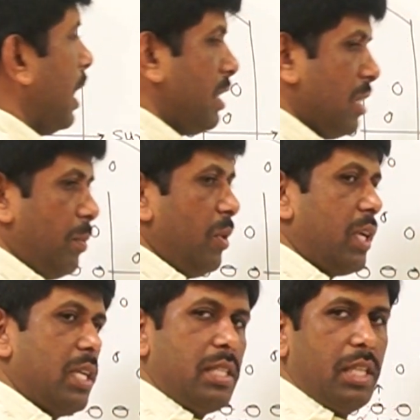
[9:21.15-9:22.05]
Example,
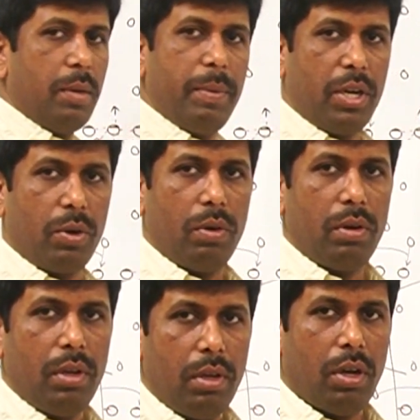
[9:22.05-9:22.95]
you can see that
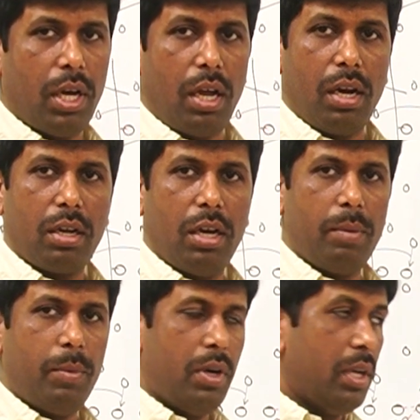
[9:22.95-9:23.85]
petrol or
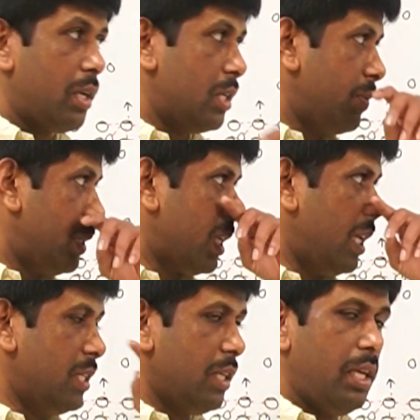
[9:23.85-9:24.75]
alcohol molecules which
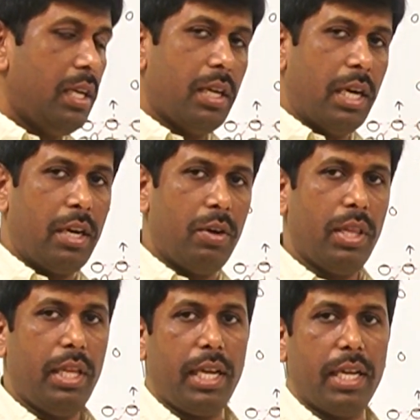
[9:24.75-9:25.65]
can easily enter
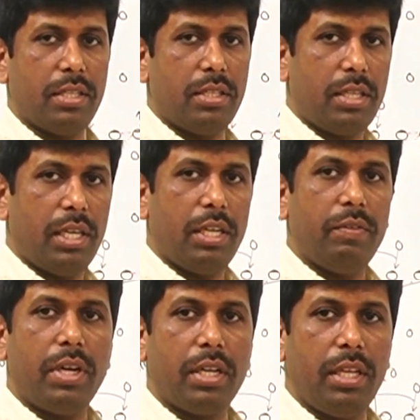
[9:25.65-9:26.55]
into the gaseous state
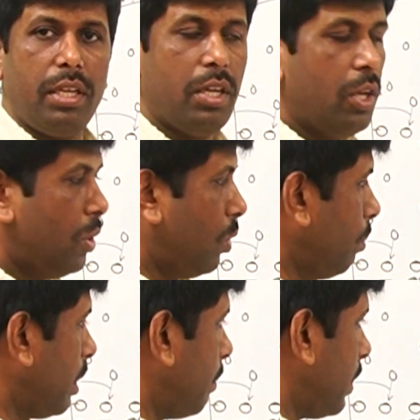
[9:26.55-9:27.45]
even at the
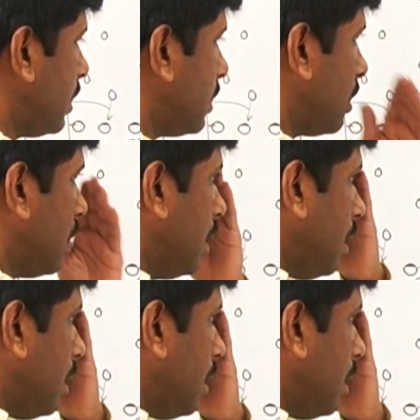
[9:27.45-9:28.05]
room temperature.